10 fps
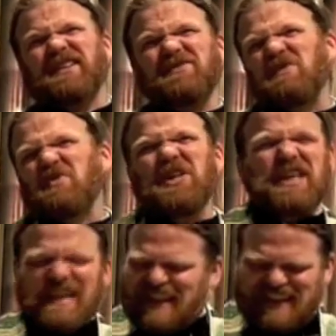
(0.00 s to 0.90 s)
Because when we're
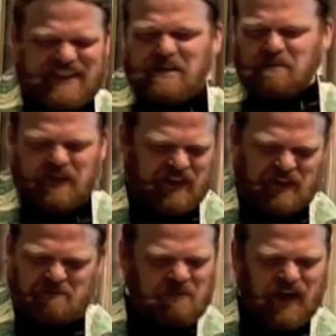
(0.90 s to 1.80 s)
knee-deep in
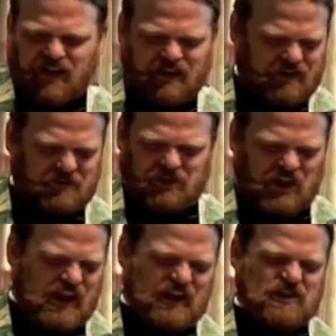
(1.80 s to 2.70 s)
the muck of
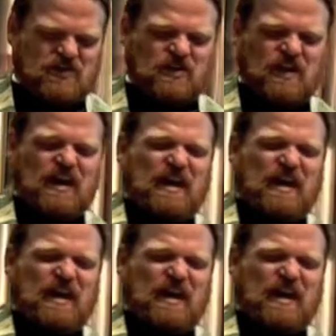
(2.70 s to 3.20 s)
change